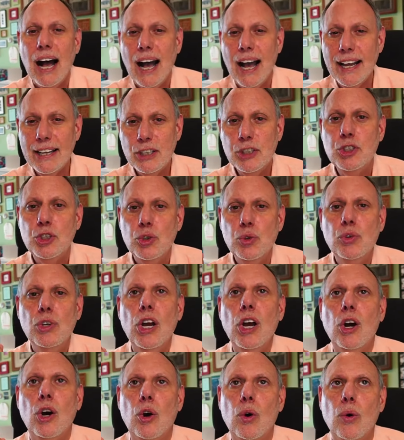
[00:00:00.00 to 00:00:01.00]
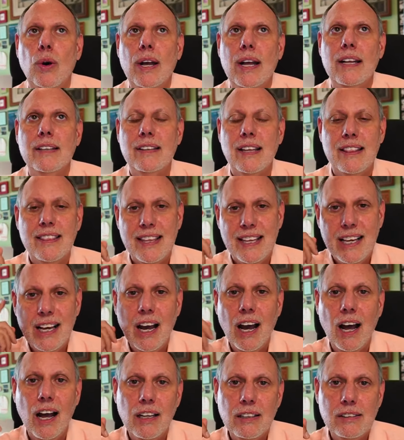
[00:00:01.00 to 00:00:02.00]
I do know that the
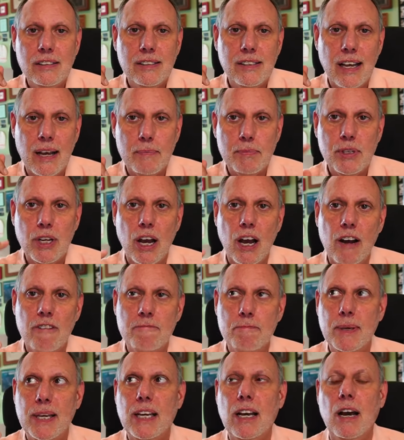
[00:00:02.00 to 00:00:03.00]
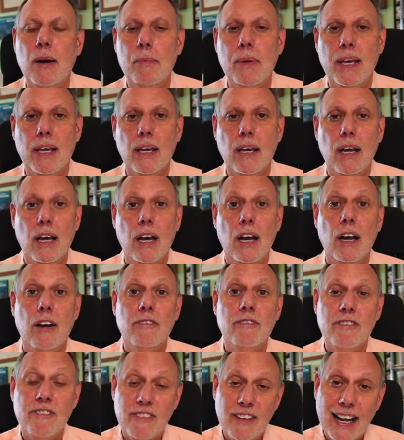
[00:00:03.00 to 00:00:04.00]
concept of becoming
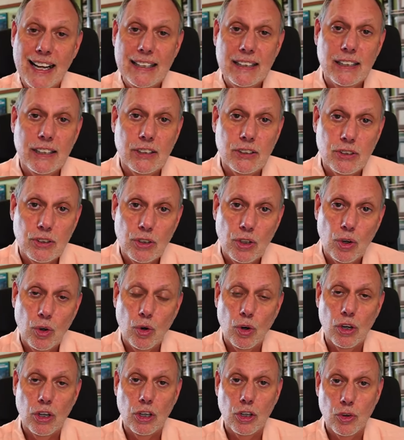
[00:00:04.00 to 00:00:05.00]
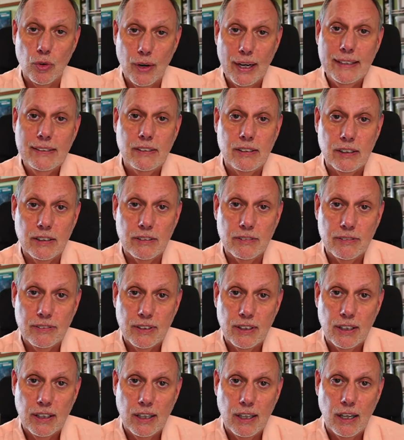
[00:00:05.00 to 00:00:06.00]
violent or aggressive
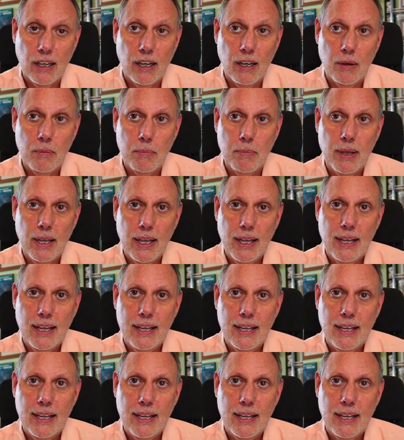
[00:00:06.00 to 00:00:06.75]
um,